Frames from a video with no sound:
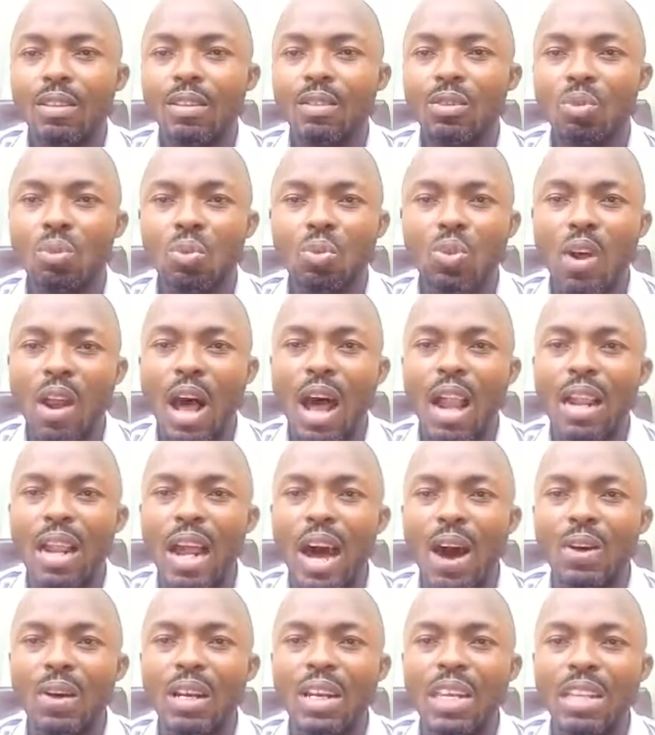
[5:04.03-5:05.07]
Do not
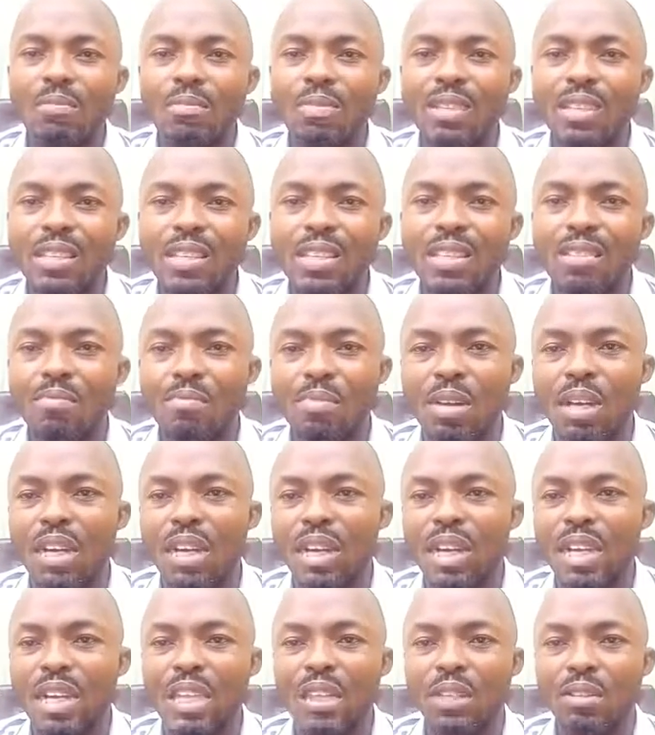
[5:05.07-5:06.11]
allow limiting
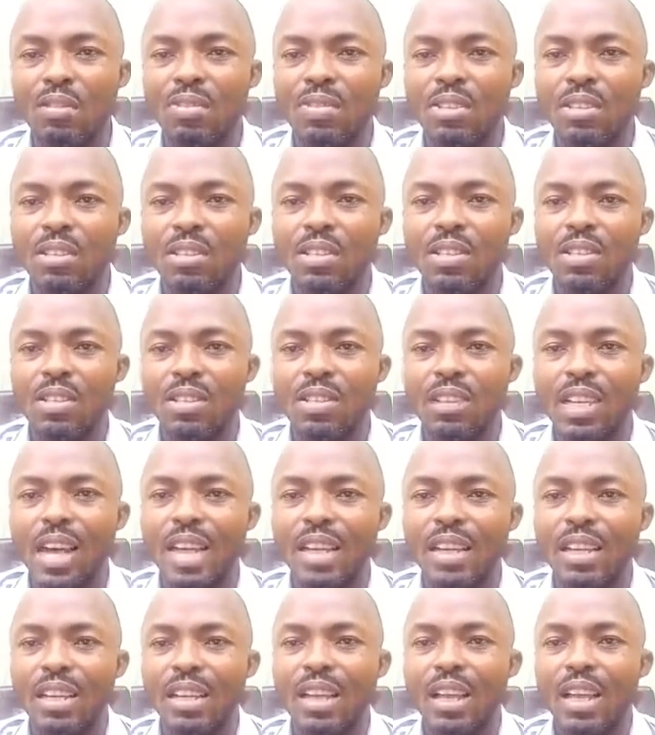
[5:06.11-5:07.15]
beliefs
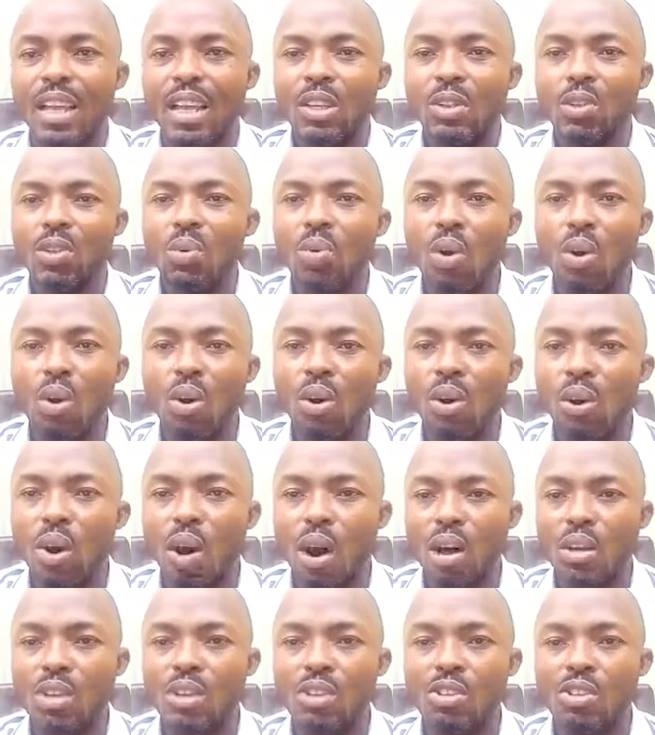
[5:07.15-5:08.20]
that you hold
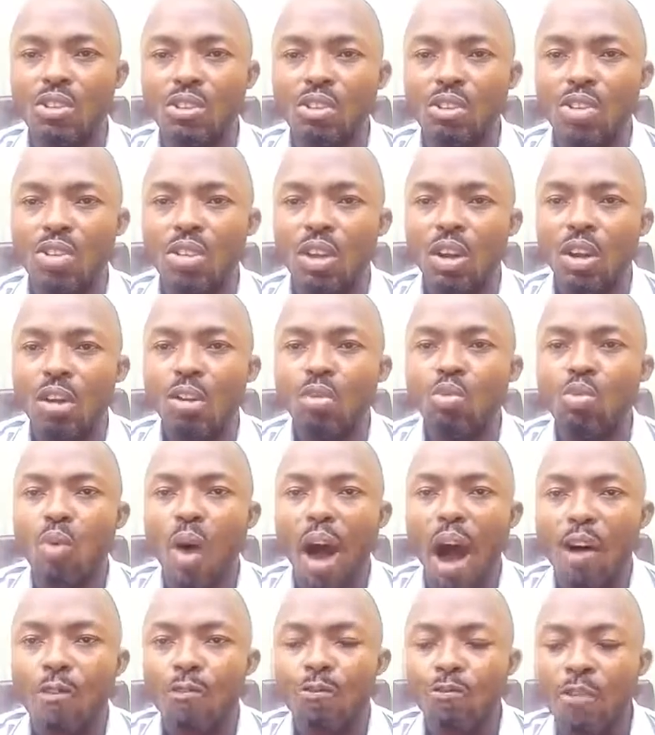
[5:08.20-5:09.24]
on to
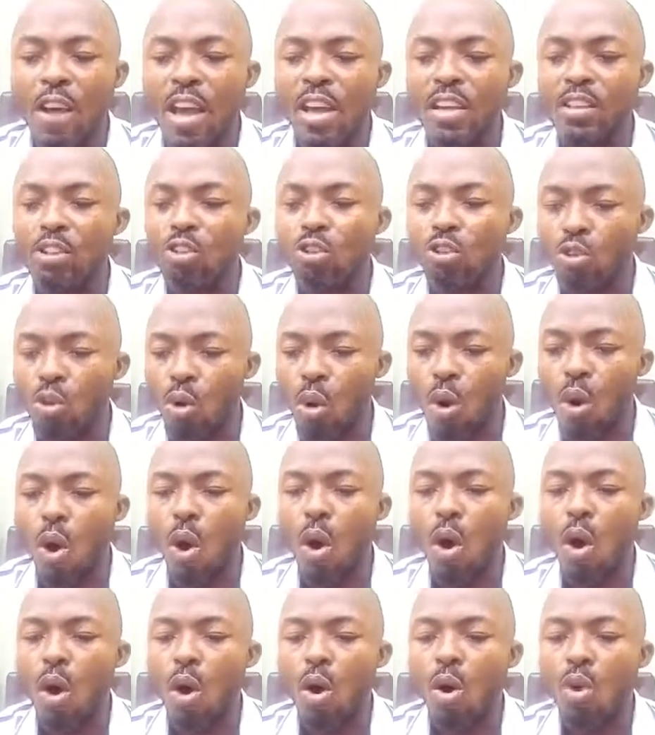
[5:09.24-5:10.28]
affect
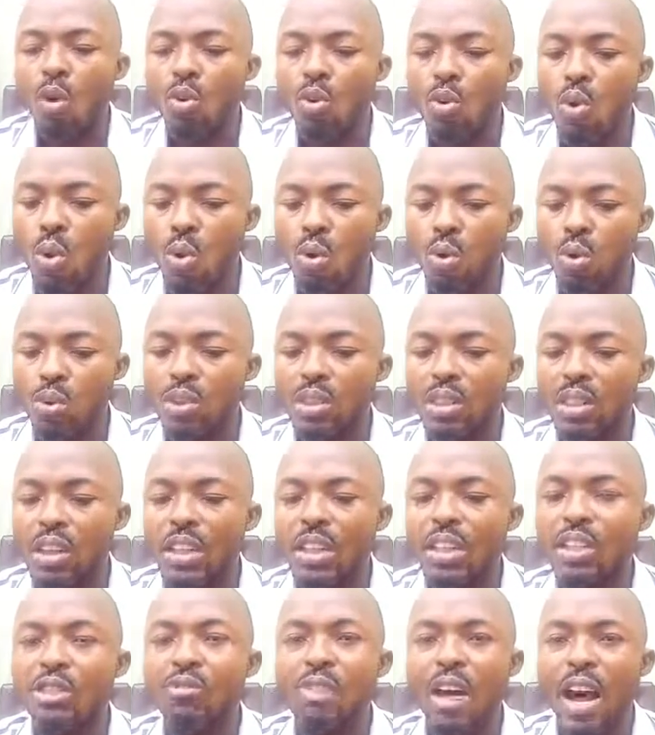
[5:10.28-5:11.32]
your goals.
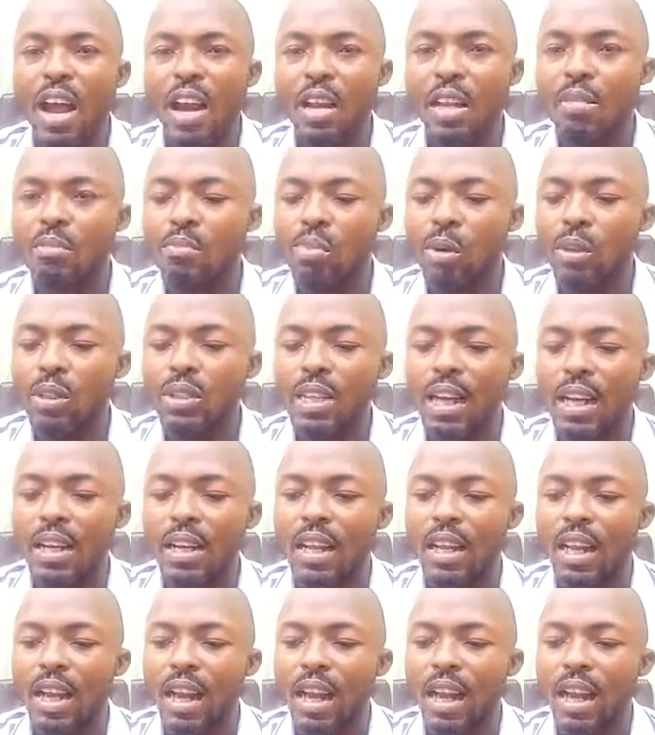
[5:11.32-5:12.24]
It's very important.